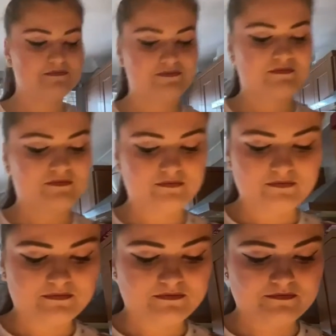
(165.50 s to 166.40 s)

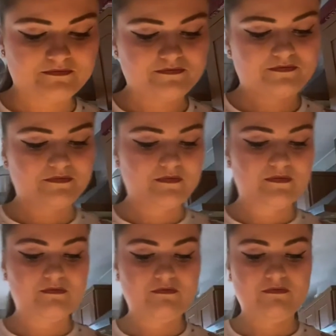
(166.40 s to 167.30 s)

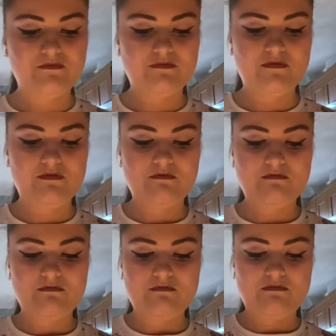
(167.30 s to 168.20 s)

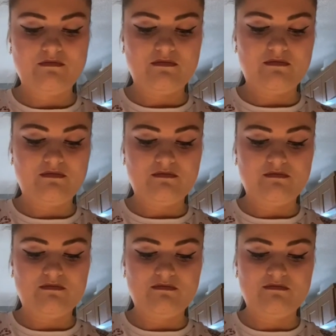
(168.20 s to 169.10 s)

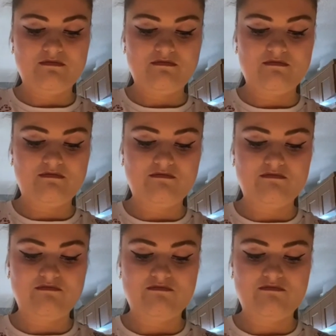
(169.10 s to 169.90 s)
[no speech]